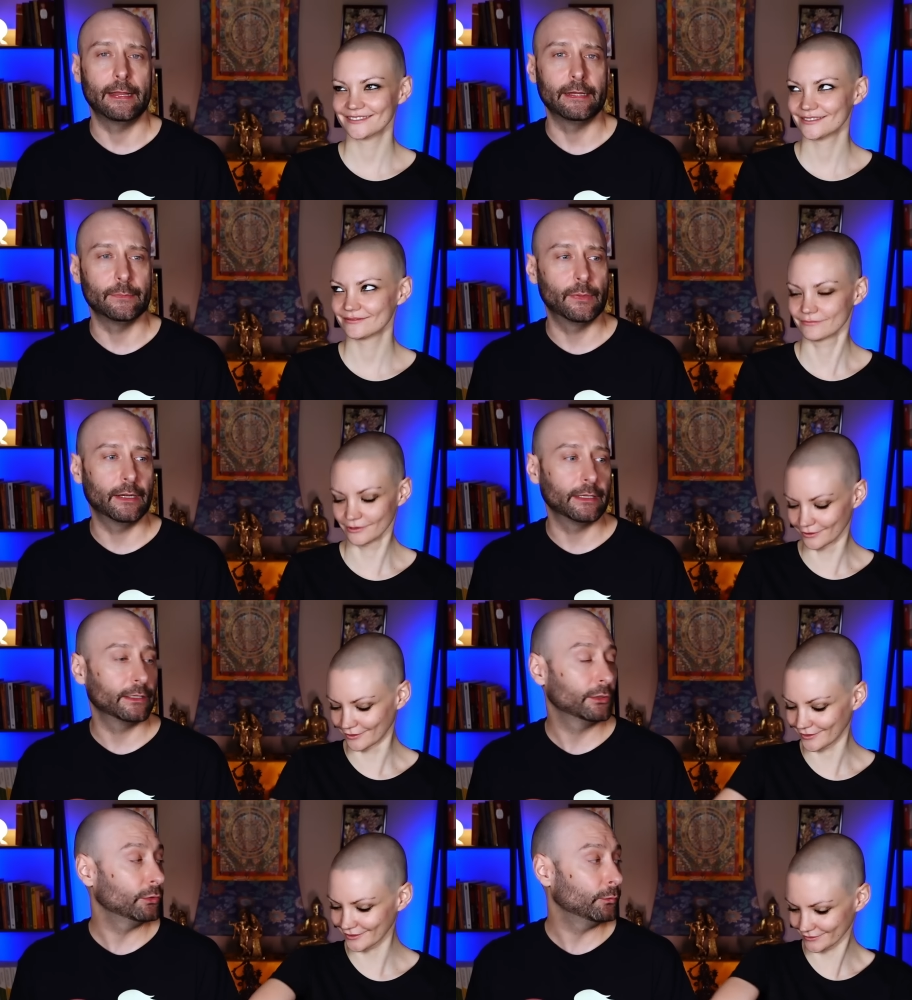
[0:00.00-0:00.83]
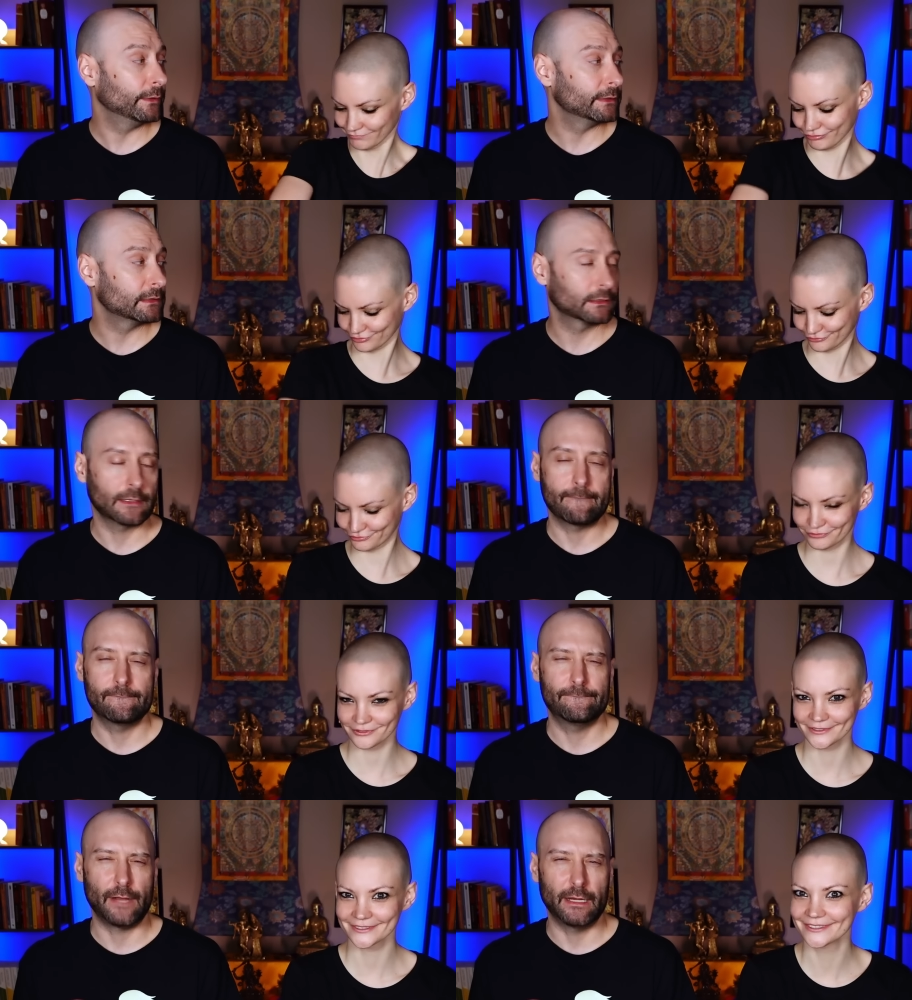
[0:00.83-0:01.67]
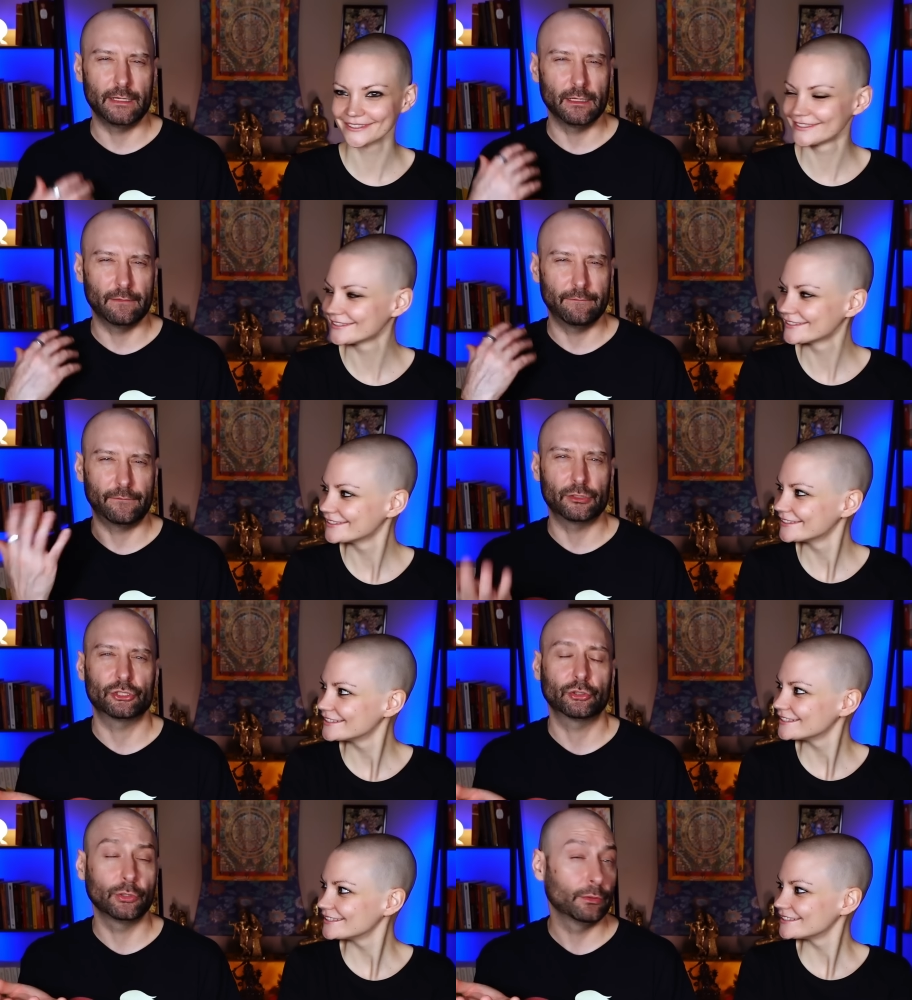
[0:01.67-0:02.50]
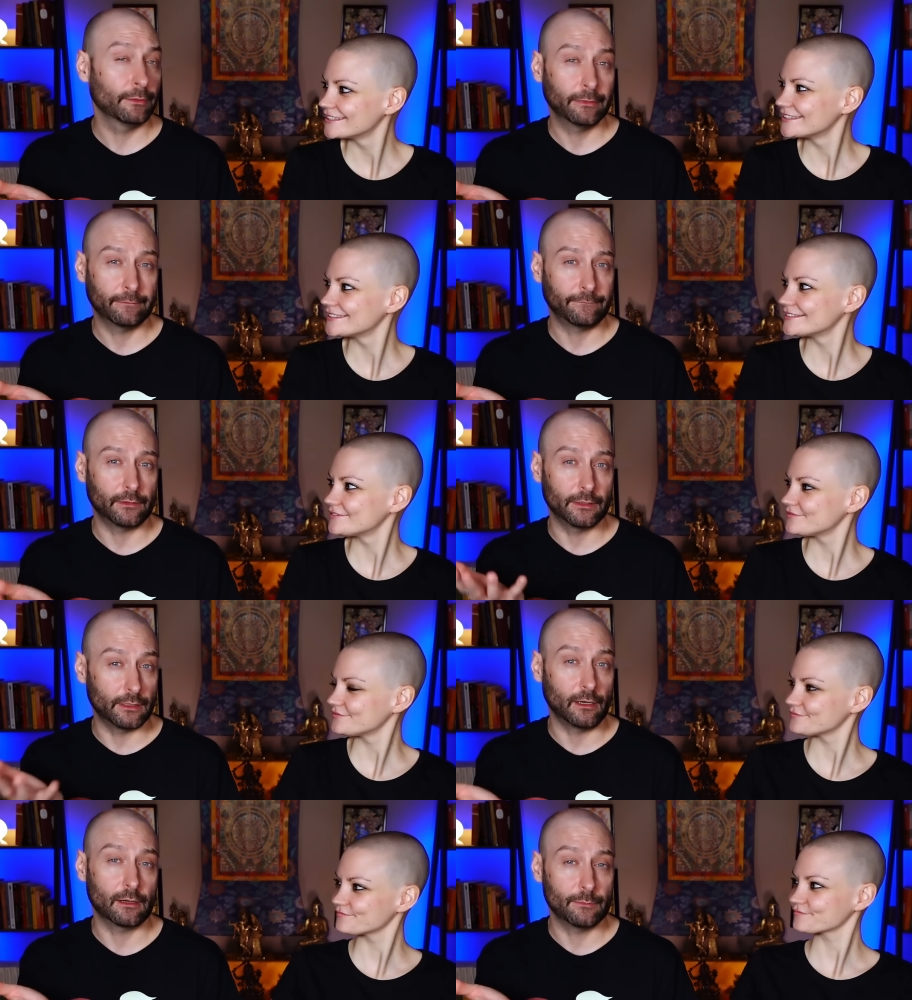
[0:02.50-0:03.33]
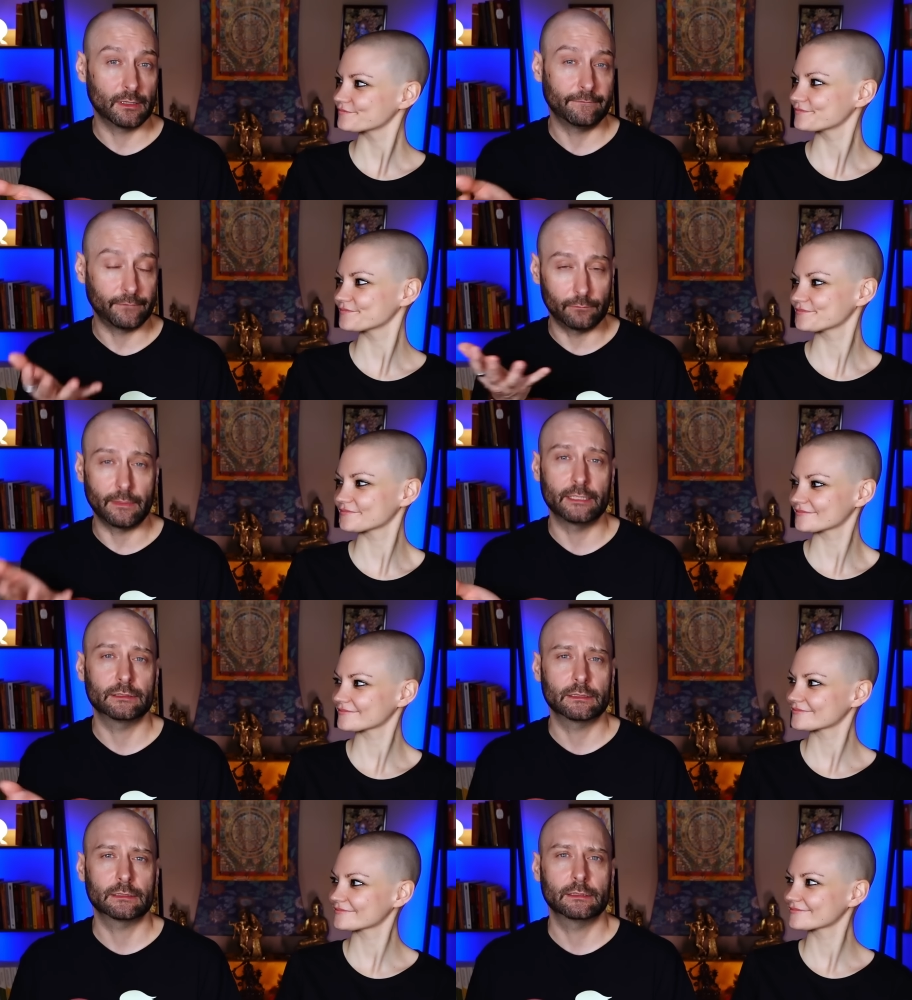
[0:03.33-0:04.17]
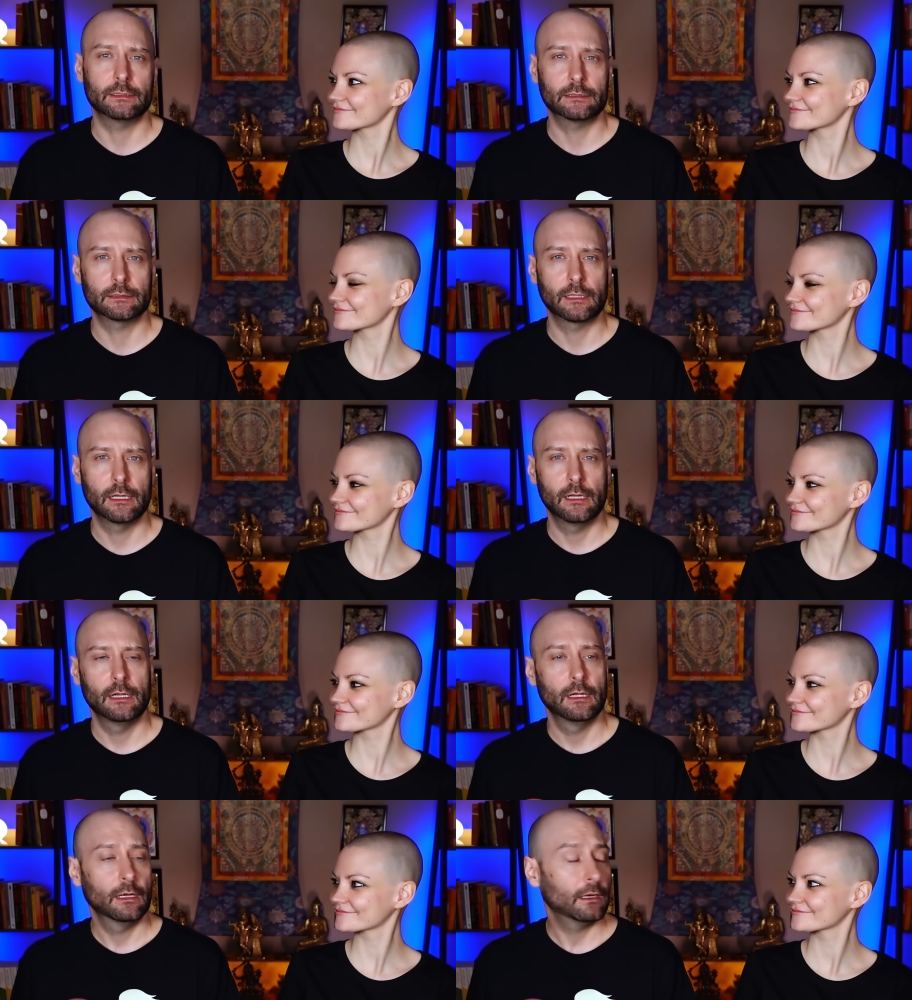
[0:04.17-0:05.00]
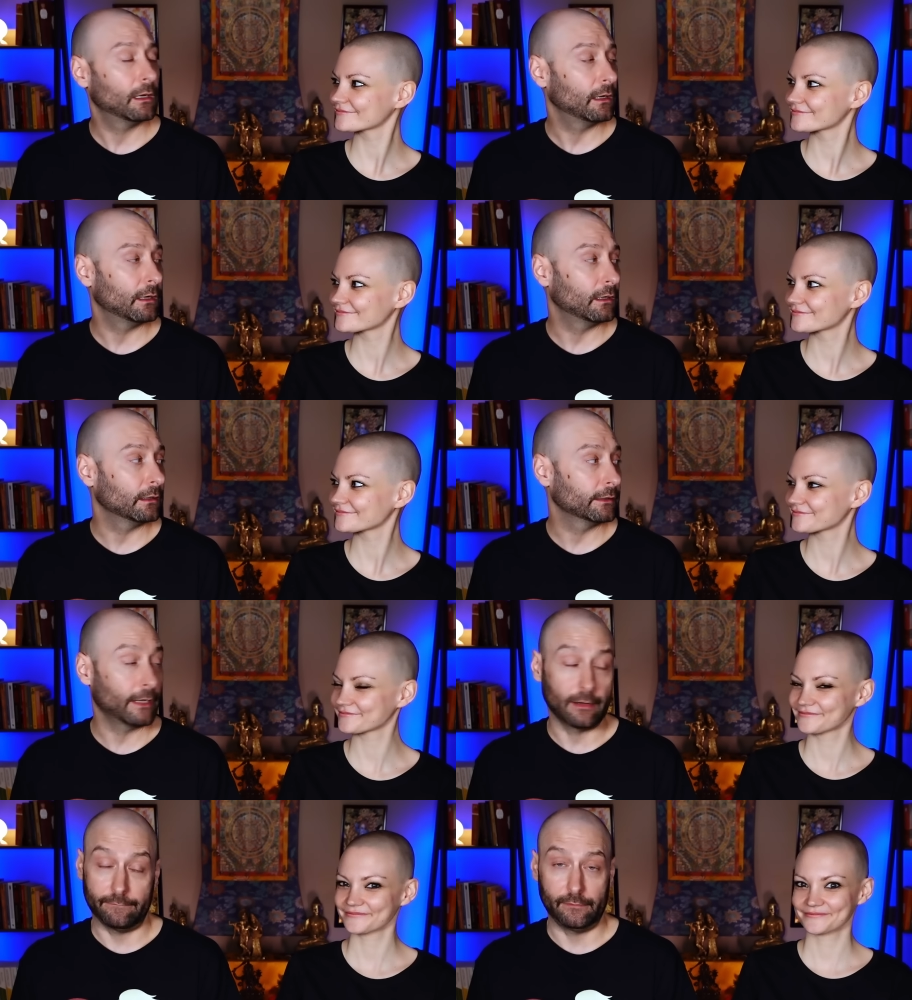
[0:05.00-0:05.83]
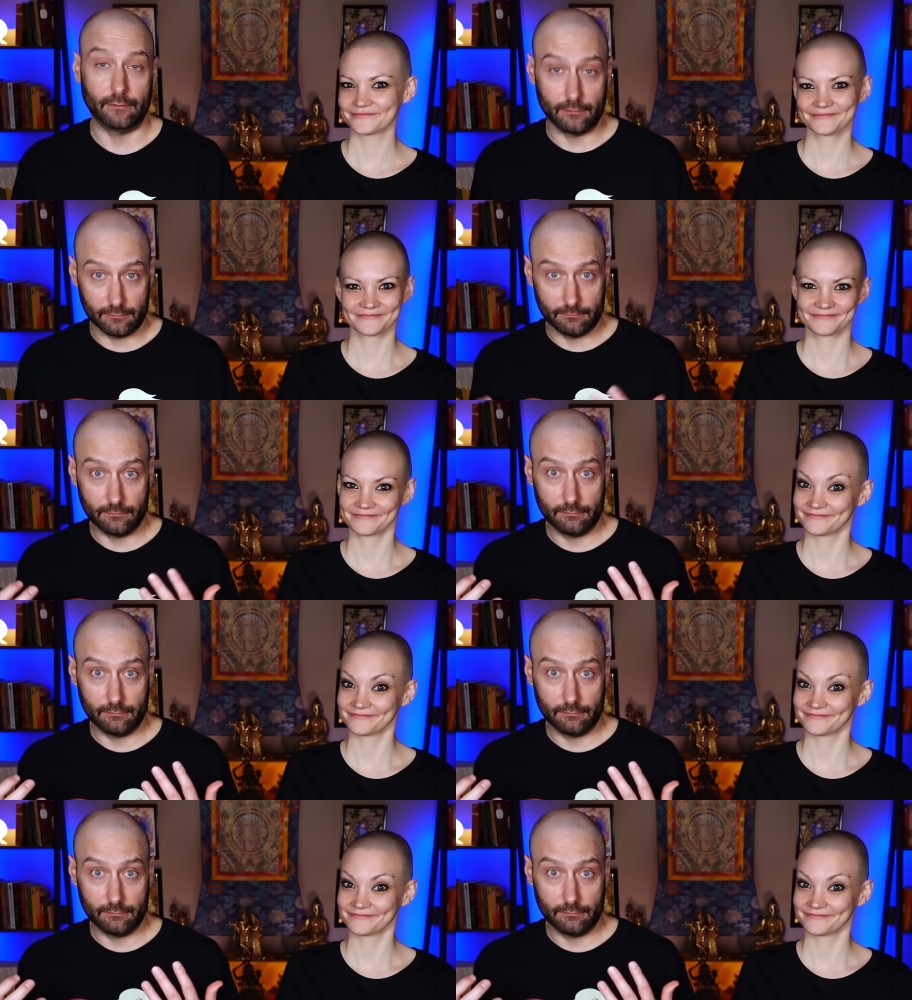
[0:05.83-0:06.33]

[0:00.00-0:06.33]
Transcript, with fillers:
Speaker 1: anybody who is fighting for truth, for dharma, for righteousness, for